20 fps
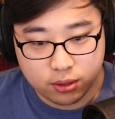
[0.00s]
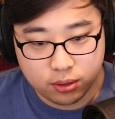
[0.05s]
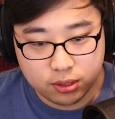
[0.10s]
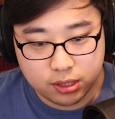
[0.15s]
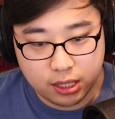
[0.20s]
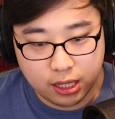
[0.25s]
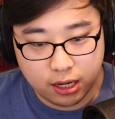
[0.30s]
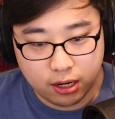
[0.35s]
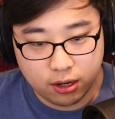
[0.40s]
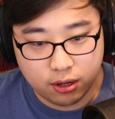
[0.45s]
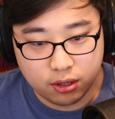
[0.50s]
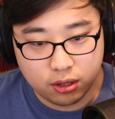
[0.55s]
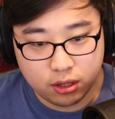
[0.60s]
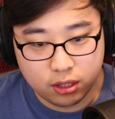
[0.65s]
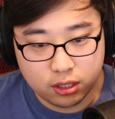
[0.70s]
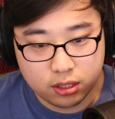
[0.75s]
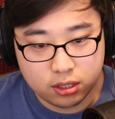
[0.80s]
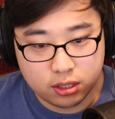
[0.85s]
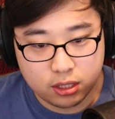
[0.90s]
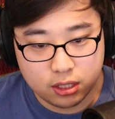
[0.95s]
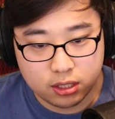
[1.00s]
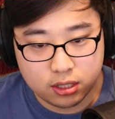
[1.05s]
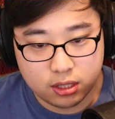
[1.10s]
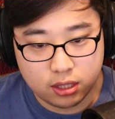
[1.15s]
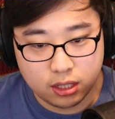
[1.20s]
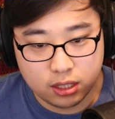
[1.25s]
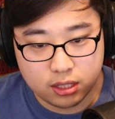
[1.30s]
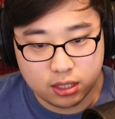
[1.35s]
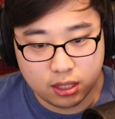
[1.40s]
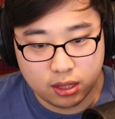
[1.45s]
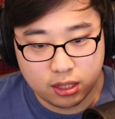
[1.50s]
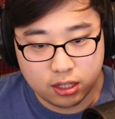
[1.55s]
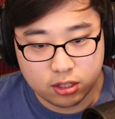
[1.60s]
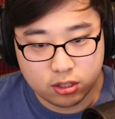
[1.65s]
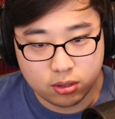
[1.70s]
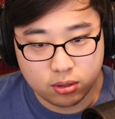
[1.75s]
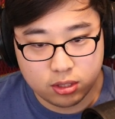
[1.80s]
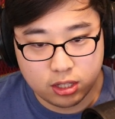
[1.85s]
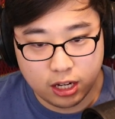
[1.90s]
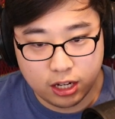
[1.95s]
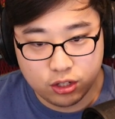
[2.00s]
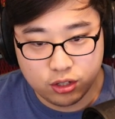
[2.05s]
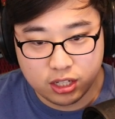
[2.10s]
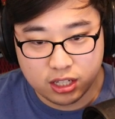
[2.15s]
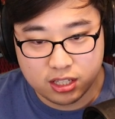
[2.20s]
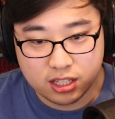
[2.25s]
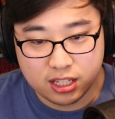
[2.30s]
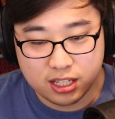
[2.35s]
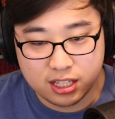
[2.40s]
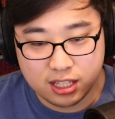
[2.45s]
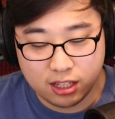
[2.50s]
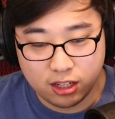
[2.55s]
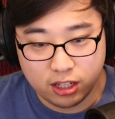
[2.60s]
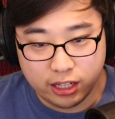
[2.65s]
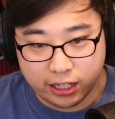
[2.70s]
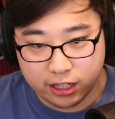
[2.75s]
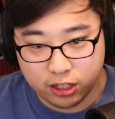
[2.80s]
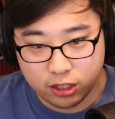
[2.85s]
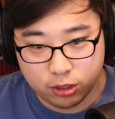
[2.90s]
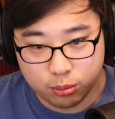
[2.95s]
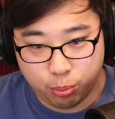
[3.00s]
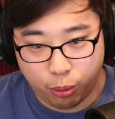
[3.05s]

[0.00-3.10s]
goes there, this, and this goes there. And you can see little